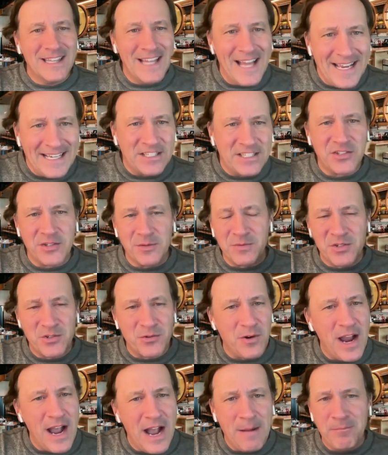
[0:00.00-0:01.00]
Like,
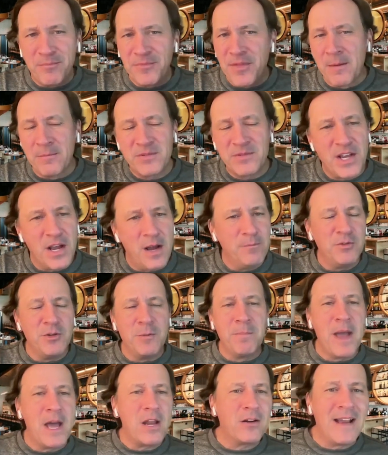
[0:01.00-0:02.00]
subscribe, thumbs up.
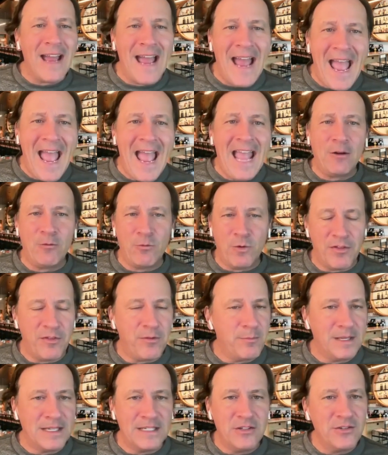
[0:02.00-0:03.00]
You better hang
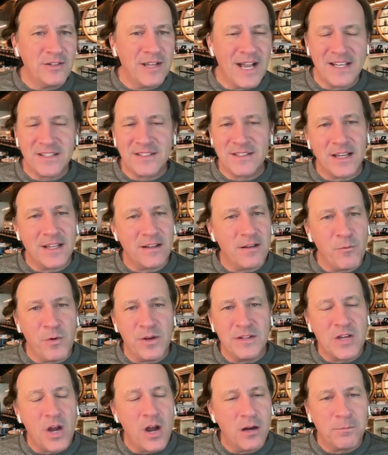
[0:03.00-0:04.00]
with me. You guys like that
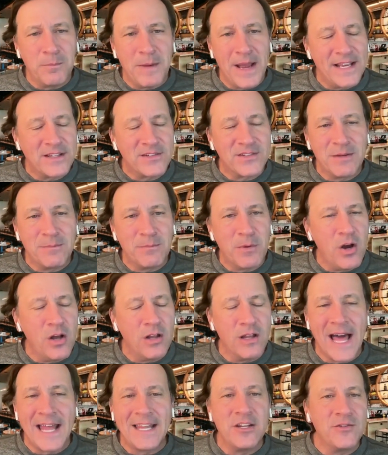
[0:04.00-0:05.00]
when we talk
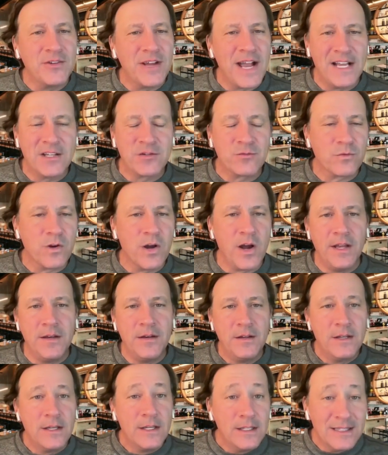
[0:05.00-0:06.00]
basketball, a lot of you guys
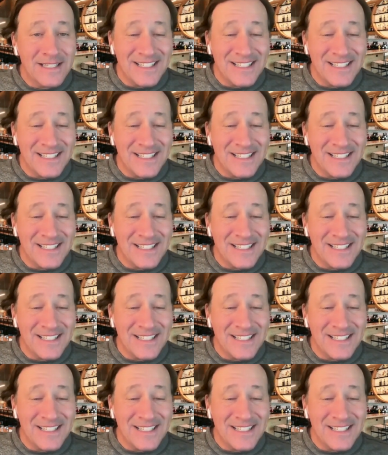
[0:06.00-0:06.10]
run.